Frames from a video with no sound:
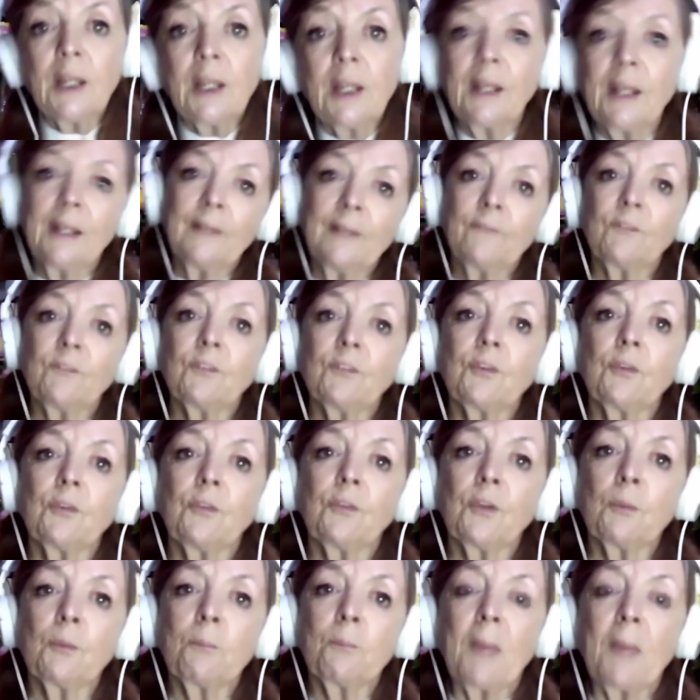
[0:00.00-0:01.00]
and uh,
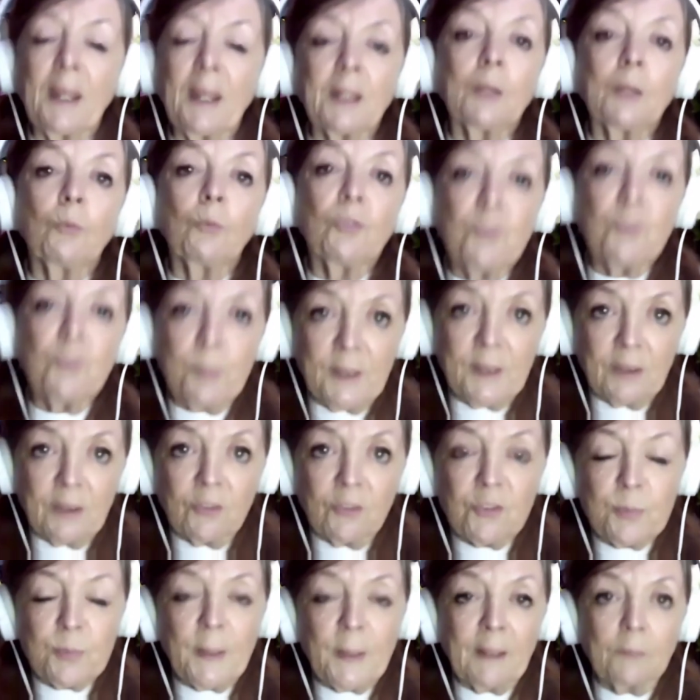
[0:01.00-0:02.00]
the money was being
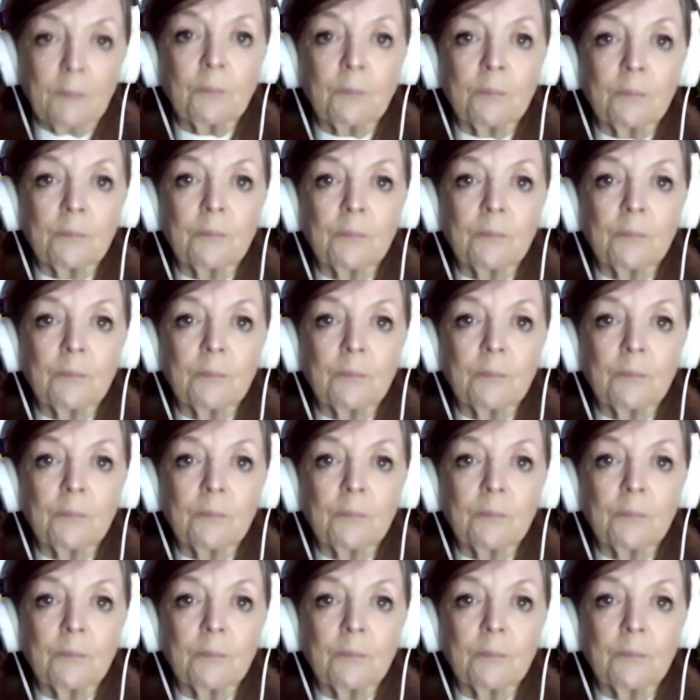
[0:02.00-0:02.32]
spent